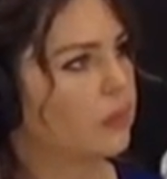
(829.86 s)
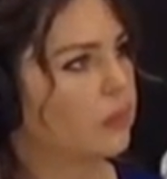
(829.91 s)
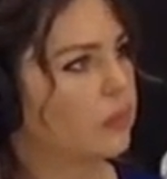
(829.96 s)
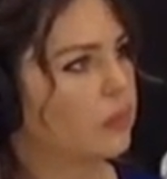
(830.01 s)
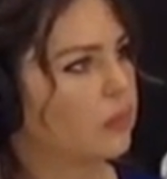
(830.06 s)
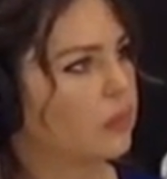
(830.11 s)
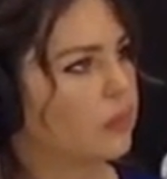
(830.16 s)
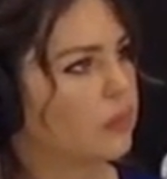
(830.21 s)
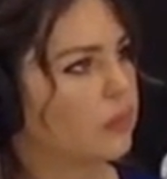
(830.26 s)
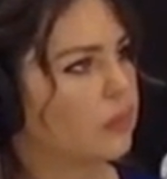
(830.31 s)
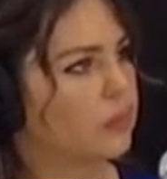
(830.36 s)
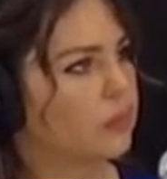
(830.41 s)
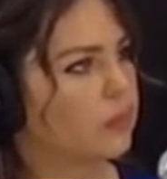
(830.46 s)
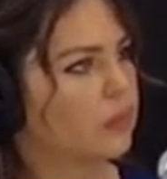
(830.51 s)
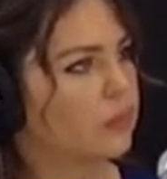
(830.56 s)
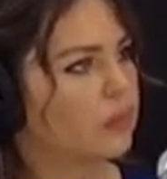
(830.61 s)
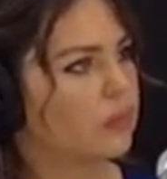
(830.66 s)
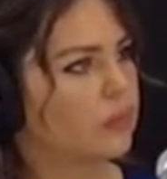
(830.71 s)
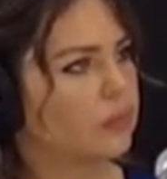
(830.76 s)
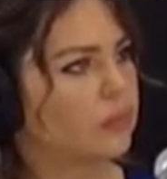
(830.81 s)

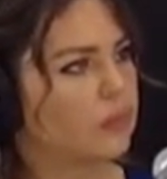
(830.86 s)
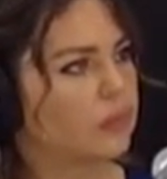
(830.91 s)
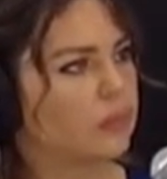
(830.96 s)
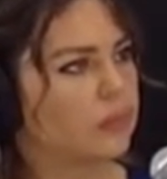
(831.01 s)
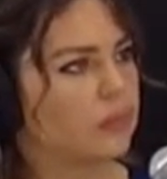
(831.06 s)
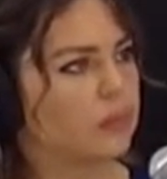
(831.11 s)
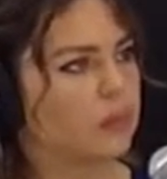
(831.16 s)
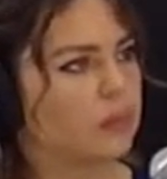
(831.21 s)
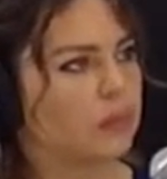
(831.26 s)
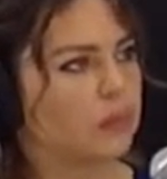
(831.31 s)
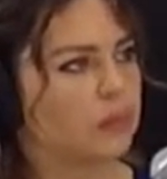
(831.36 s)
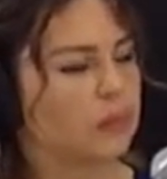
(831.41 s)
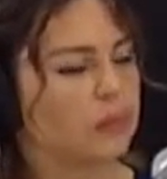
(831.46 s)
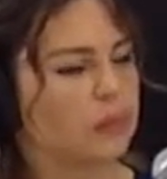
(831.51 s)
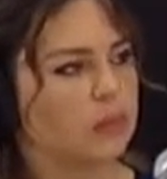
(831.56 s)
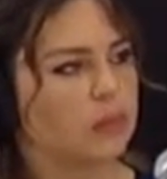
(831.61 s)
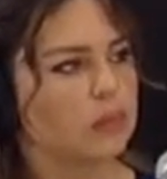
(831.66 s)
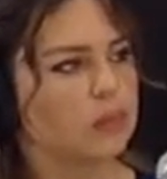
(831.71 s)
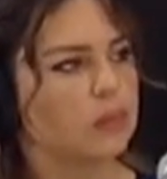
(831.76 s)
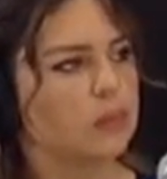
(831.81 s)

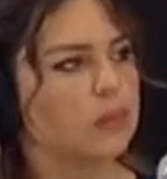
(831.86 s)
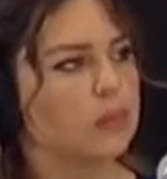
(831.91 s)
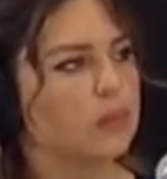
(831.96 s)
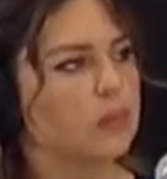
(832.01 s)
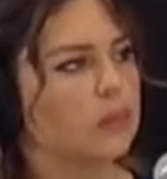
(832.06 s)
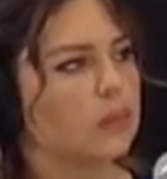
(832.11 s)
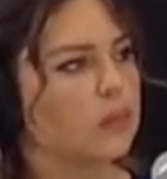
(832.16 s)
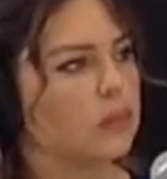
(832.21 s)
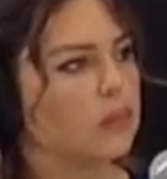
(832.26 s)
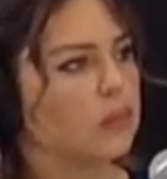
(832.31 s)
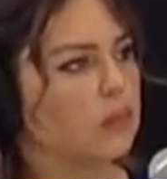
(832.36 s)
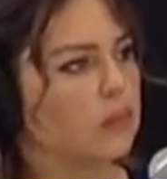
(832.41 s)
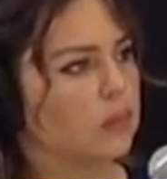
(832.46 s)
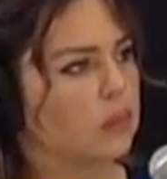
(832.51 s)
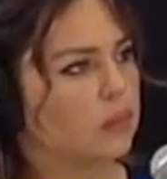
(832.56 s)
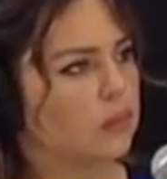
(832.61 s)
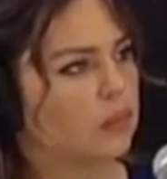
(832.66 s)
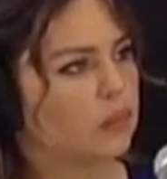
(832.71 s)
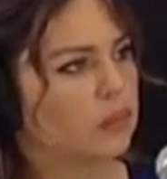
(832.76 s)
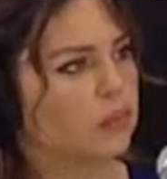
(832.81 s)

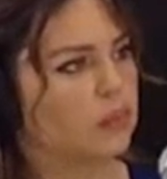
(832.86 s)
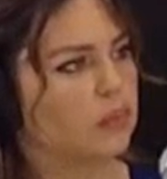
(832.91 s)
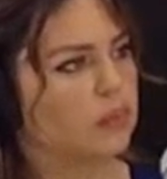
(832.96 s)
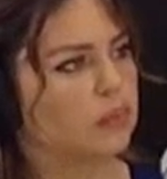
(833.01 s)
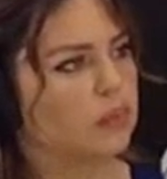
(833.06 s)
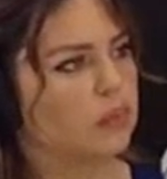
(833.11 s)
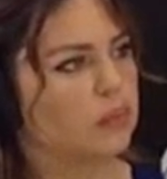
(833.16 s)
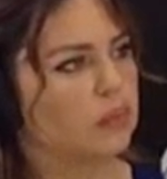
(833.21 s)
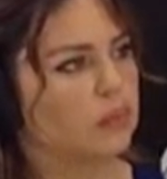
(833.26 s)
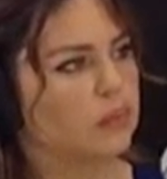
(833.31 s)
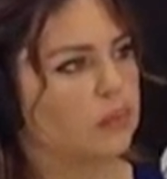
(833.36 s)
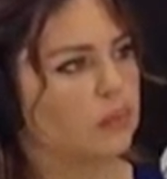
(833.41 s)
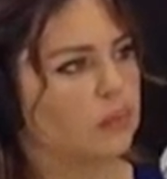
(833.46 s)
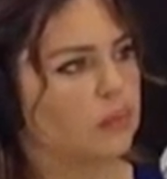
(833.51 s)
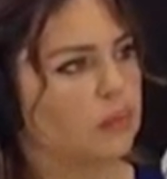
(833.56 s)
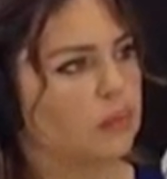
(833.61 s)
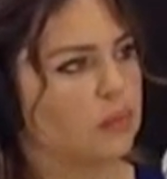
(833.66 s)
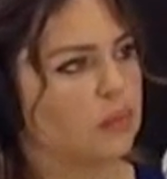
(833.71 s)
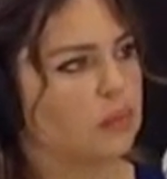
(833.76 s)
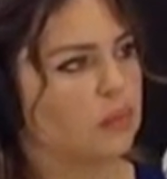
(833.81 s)

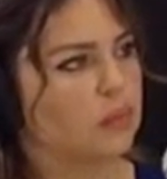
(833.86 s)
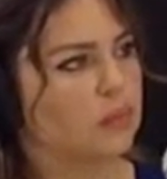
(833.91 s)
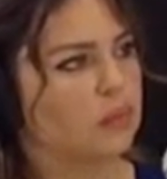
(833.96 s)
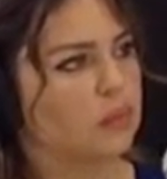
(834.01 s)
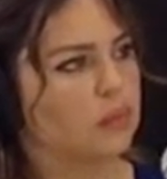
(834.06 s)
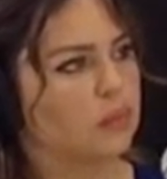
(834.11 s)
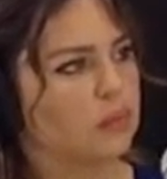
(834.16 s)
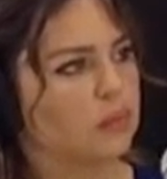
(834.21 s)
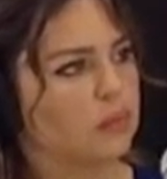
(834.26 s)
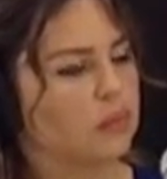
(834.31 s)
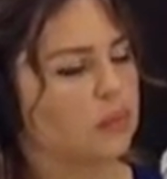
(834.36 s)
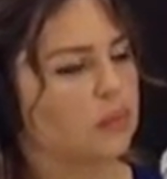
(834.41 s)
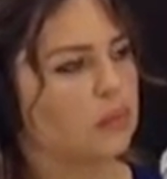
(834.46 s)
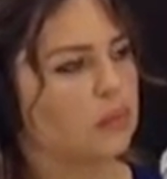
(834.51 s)
This person isn't speaking.